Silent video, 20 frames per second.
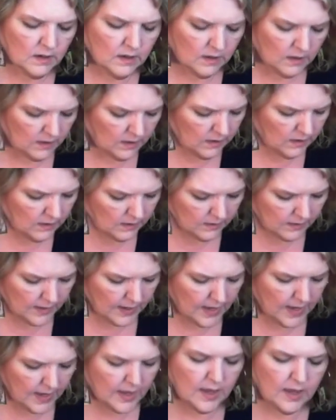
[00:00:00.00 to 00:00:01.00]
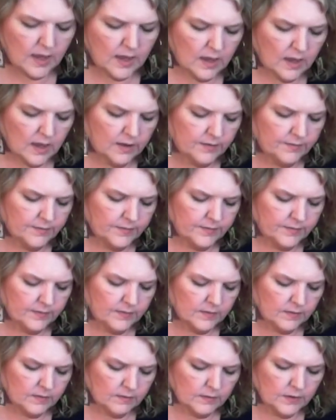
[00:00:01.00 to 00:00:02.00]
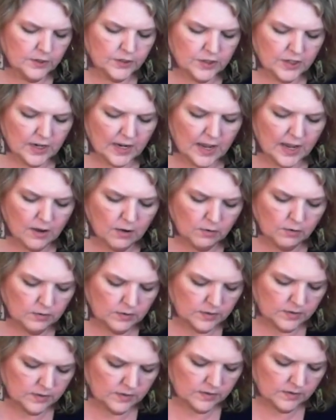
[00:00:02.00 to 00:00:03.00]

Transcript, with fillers: Okay, reaching out,